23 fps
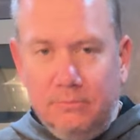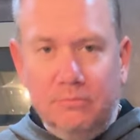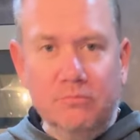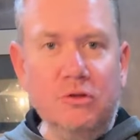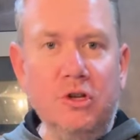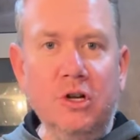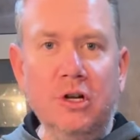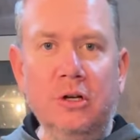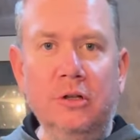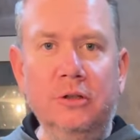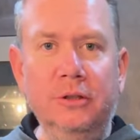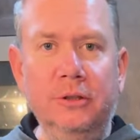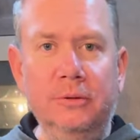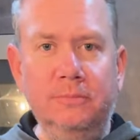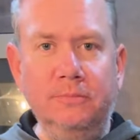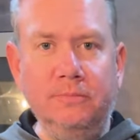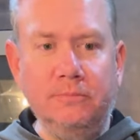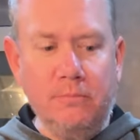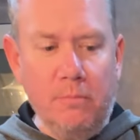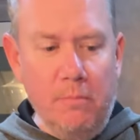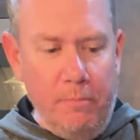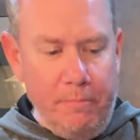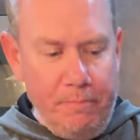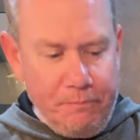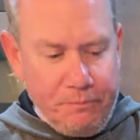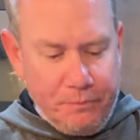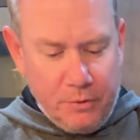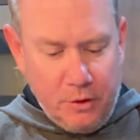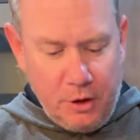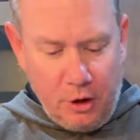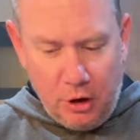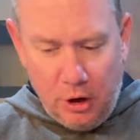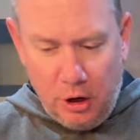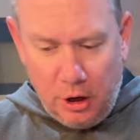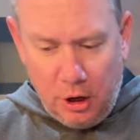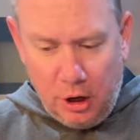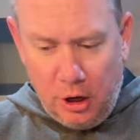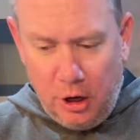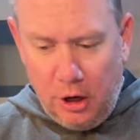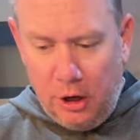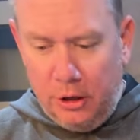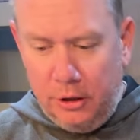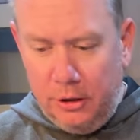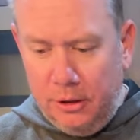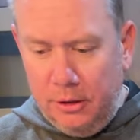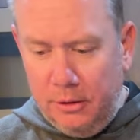telling you, they're
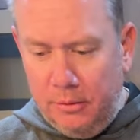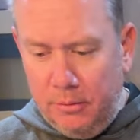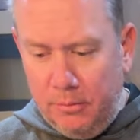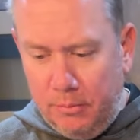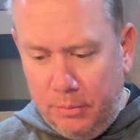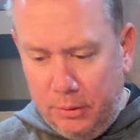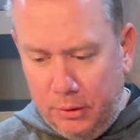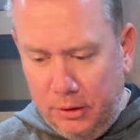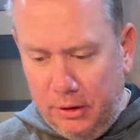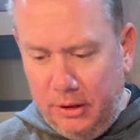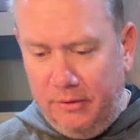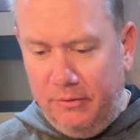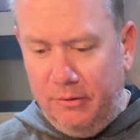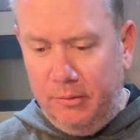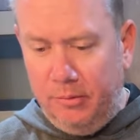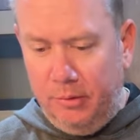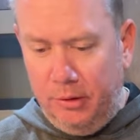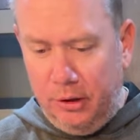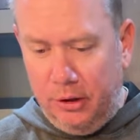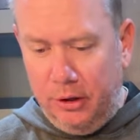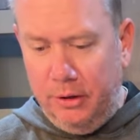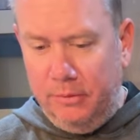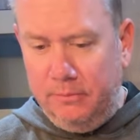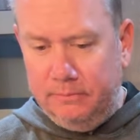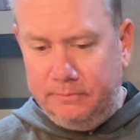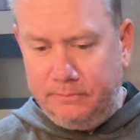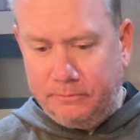unbelievably good.